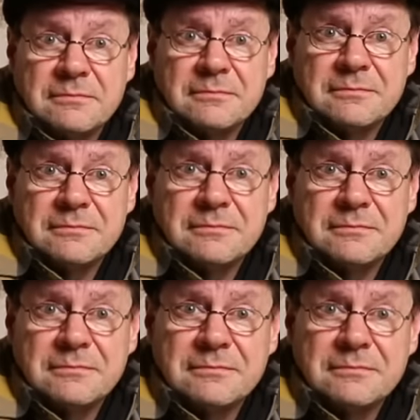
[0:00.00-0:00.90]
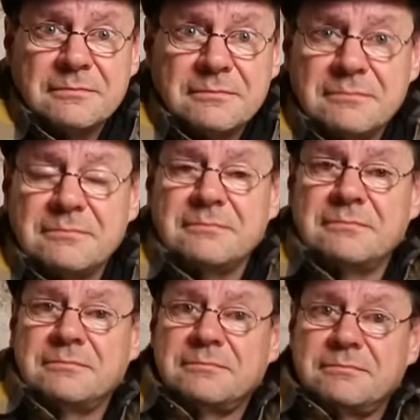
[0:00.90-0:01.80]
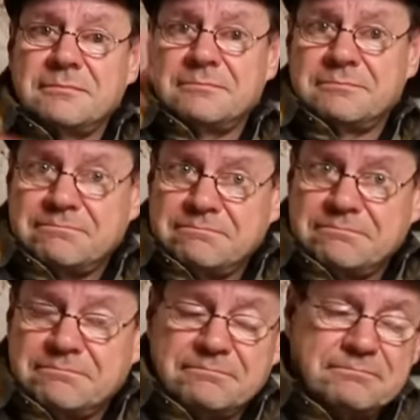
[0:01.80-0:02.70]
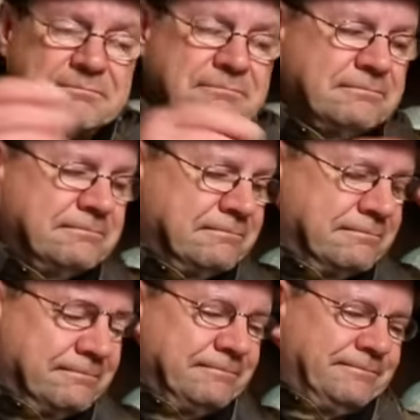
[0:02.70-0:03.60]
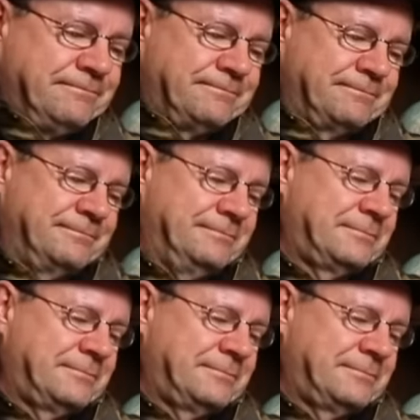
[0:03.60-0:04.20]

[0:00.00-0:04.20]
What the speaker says: (silence)